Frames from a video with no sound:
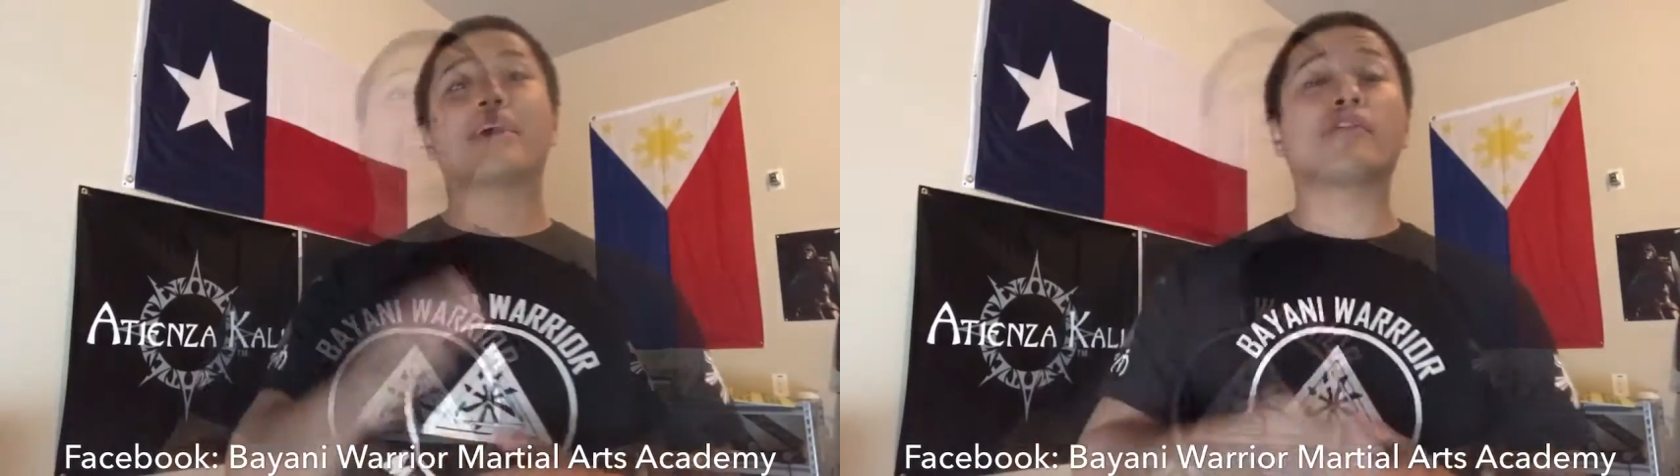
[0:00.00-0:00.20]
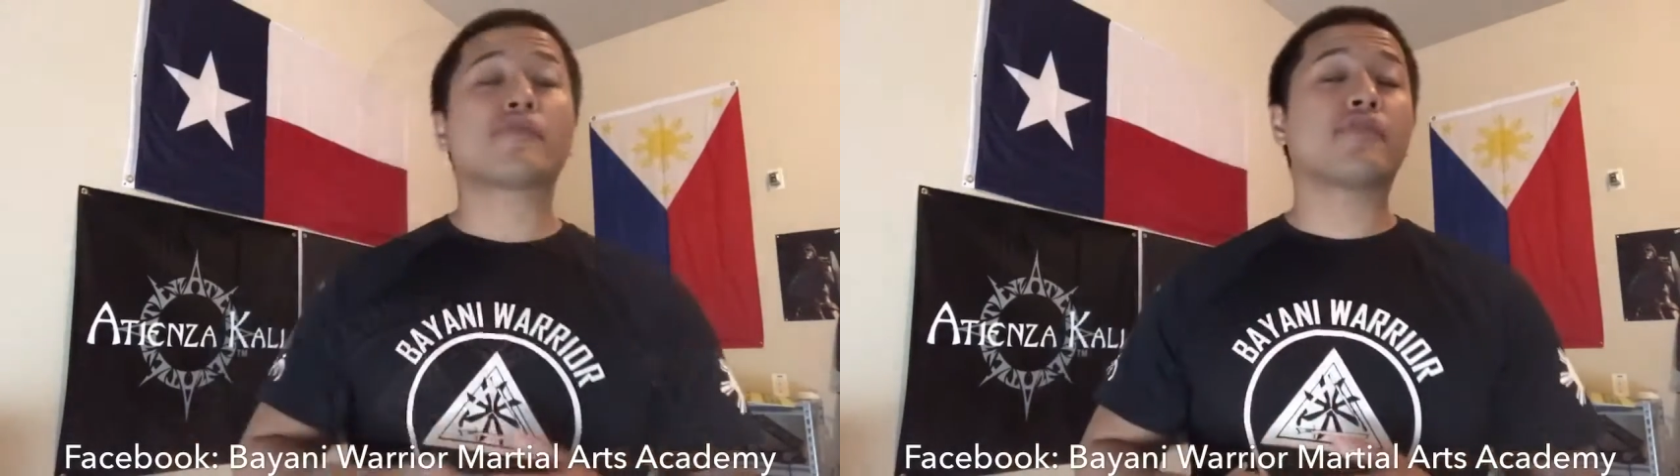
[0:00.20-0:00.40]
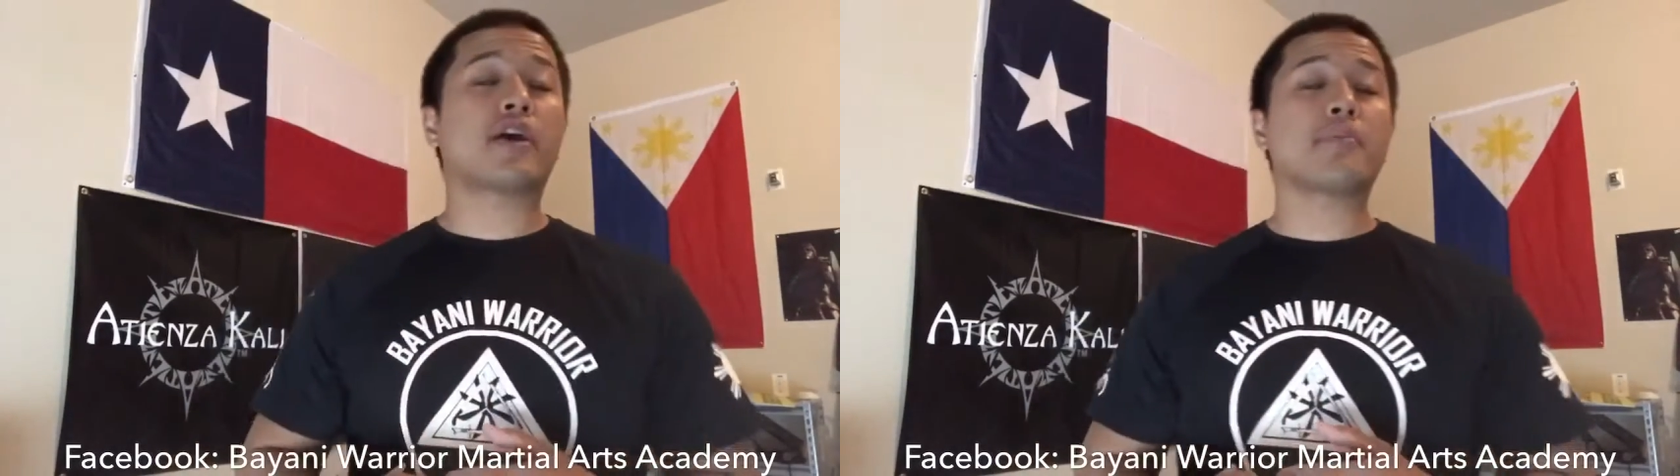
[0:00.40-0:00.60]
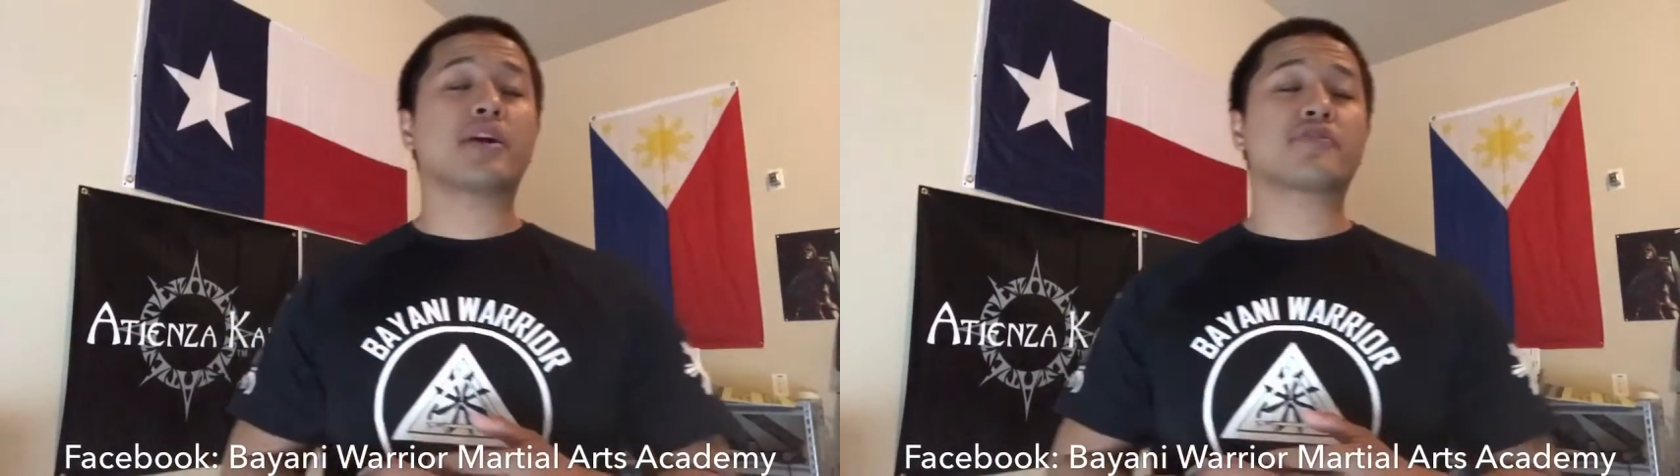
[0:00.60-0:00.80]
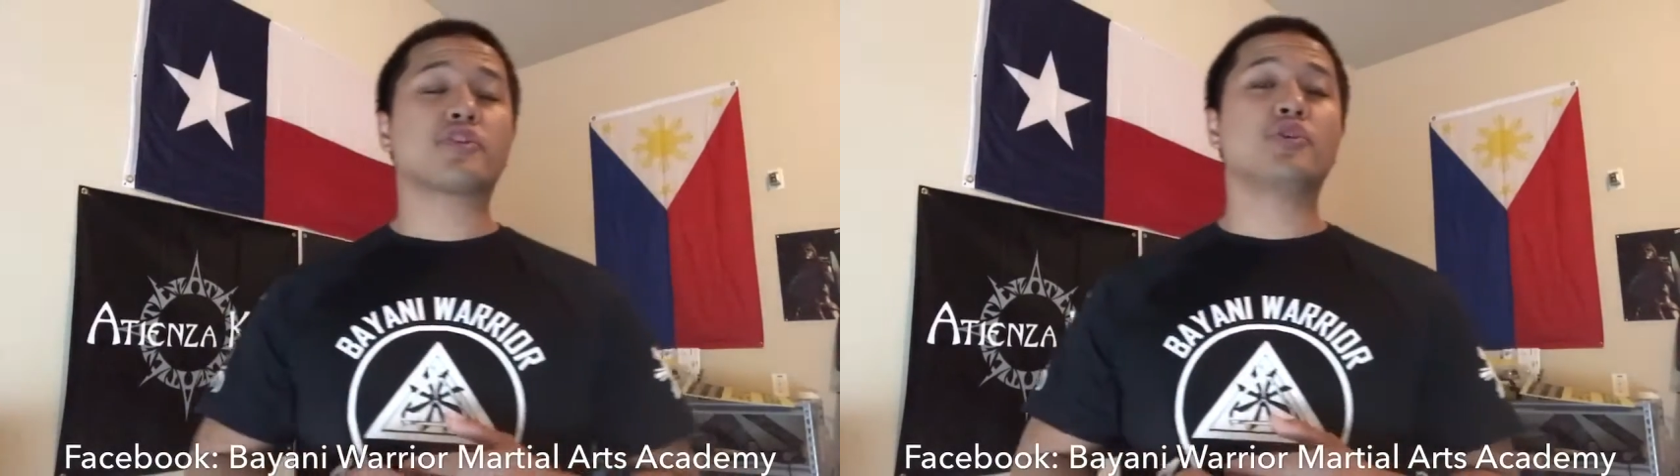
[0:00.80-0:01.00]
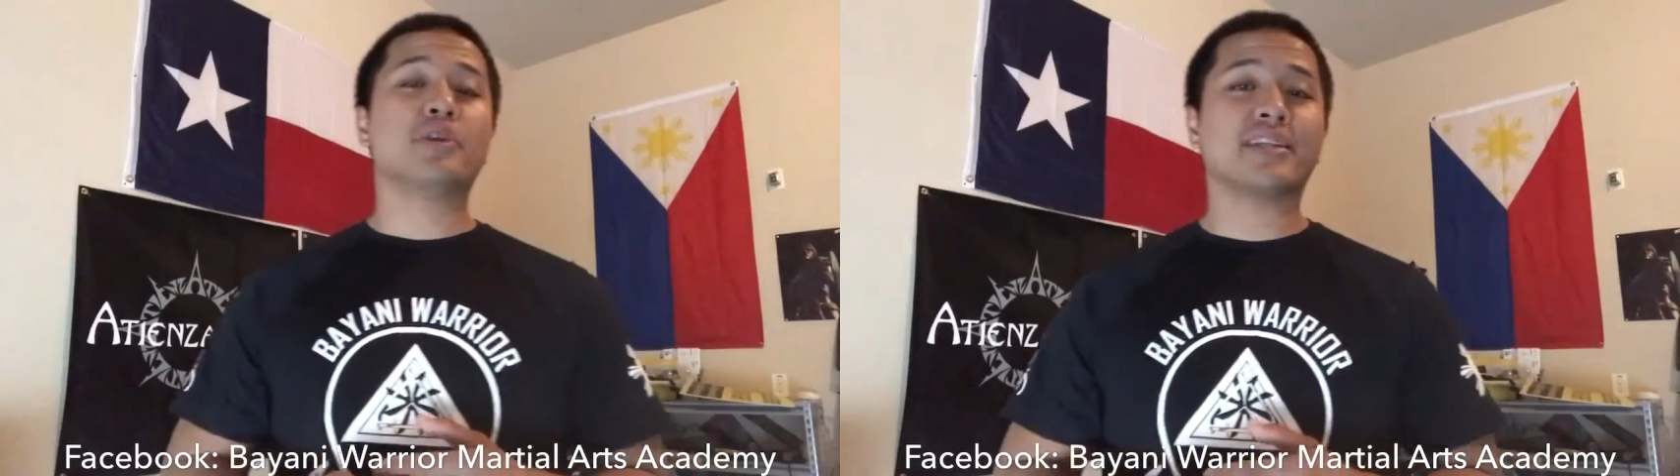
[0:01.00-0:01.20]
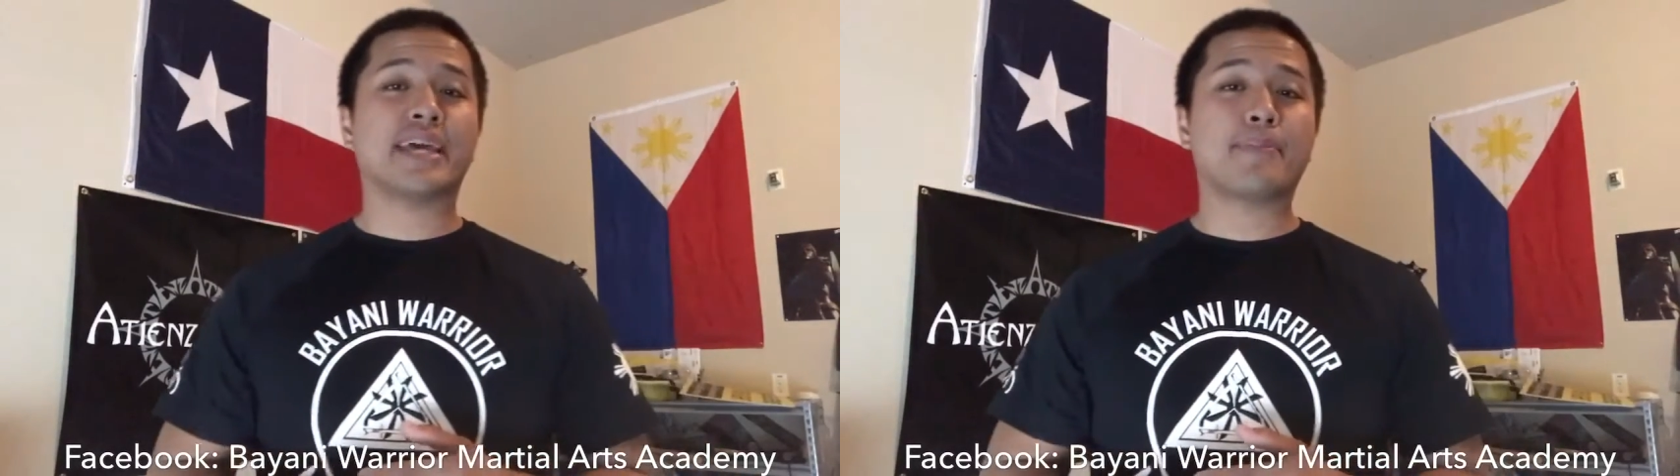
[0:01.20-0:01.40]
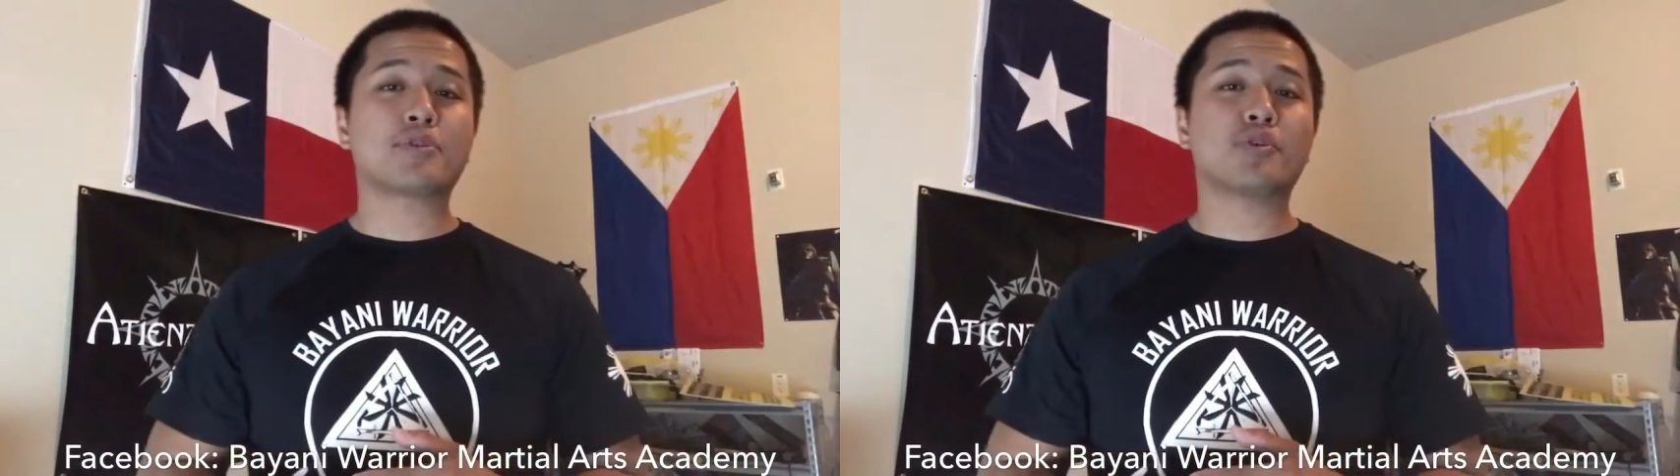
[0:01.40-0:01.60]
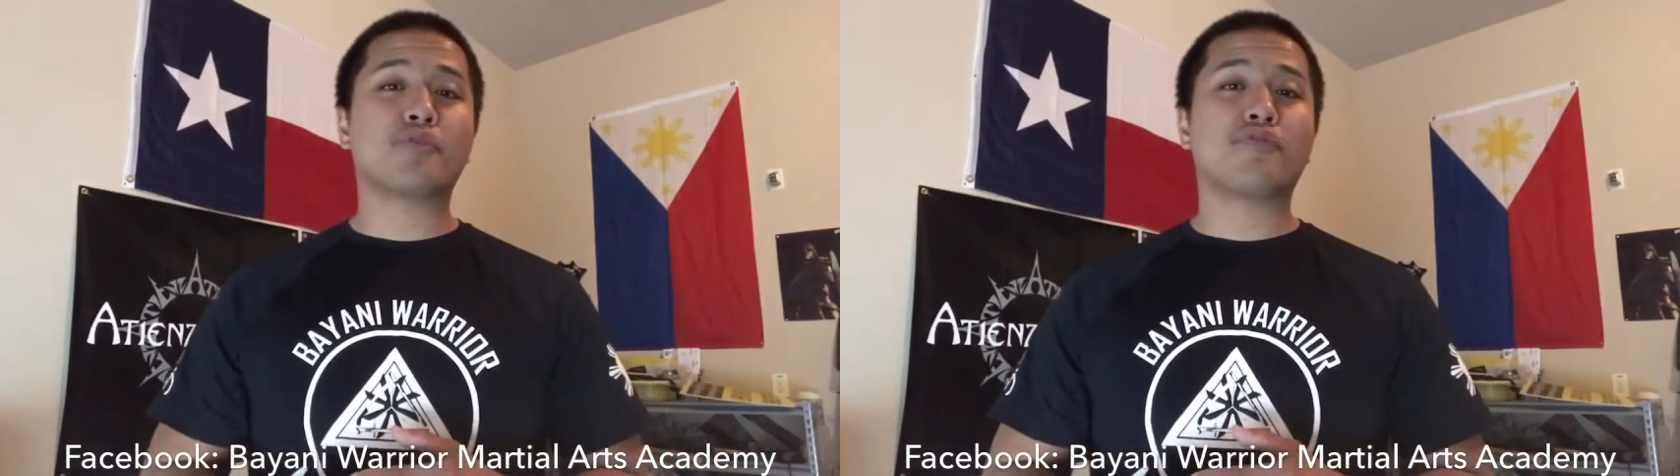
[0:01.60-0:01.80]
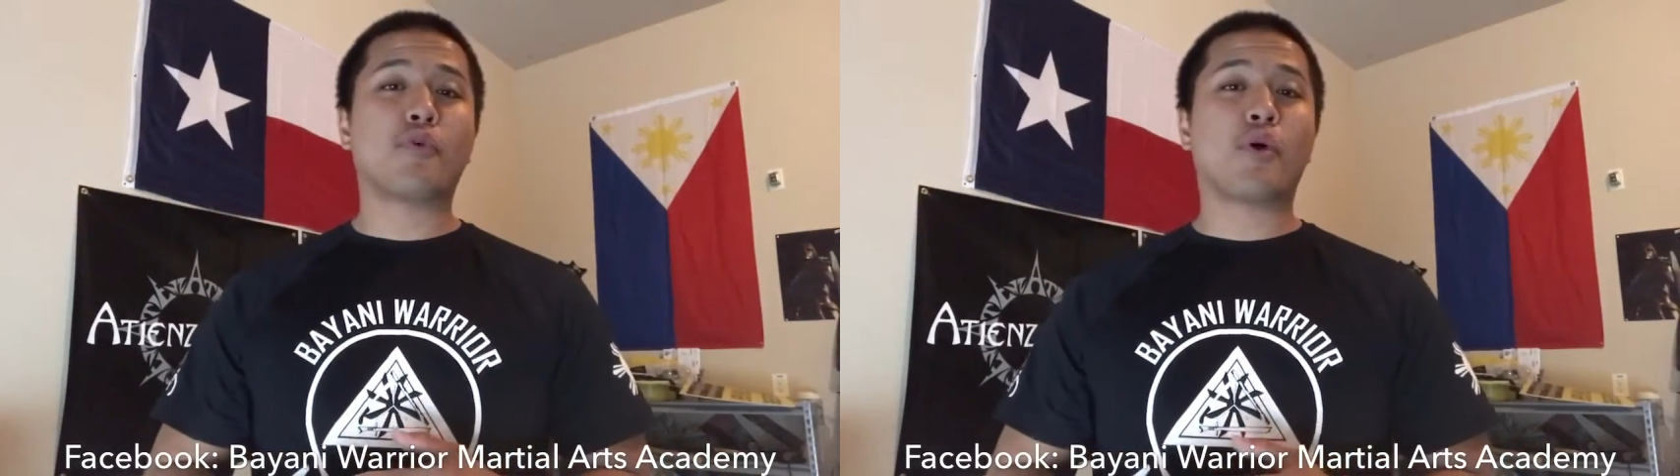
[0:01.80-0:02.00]
Thank you very much for tuning into
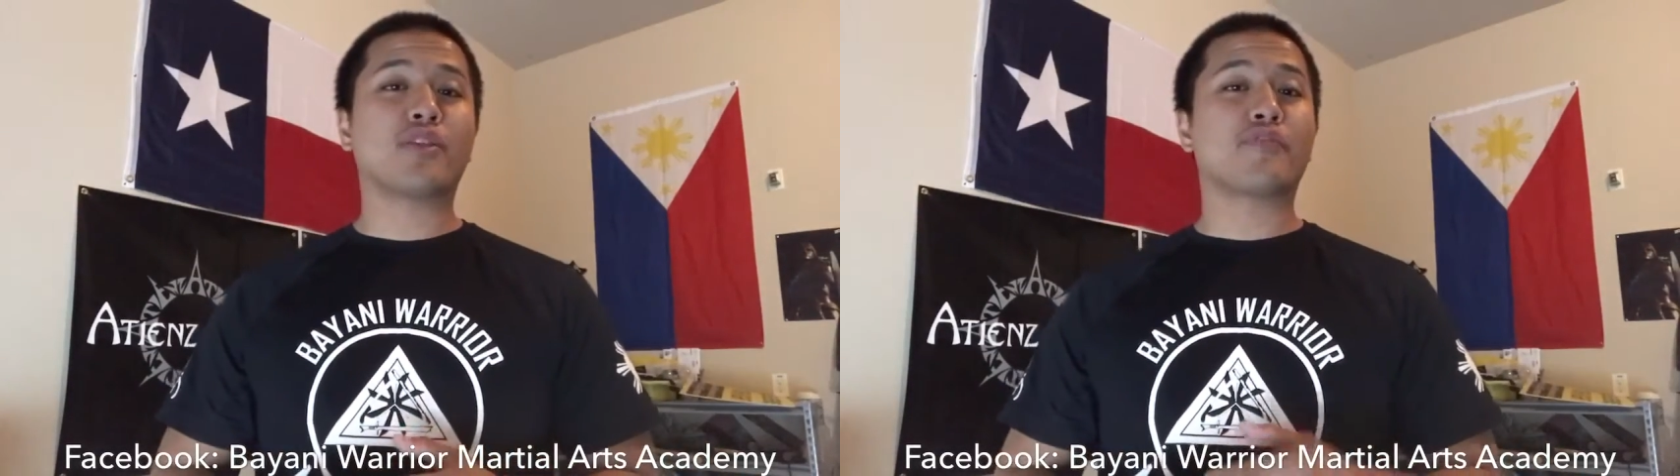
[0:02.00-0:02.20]
episode 4.